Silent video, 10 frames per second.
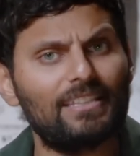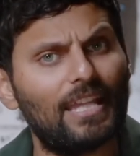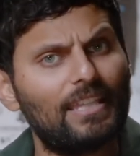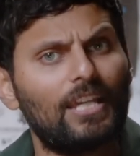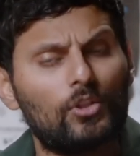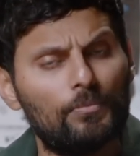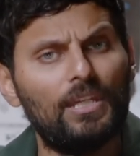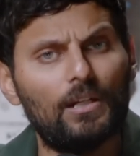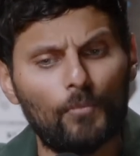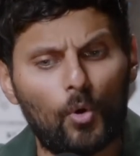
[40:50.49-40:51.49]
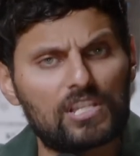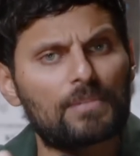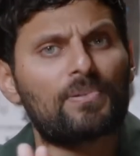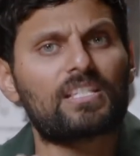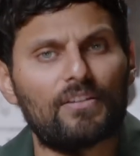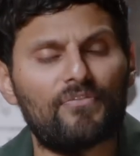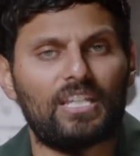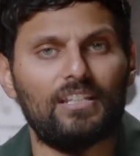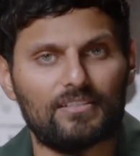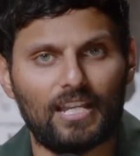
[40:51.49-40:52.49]
And then there could be a more
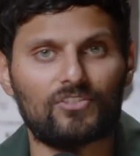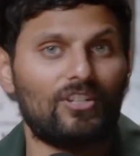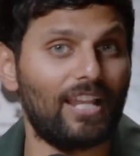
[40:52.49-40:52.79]
specific intention.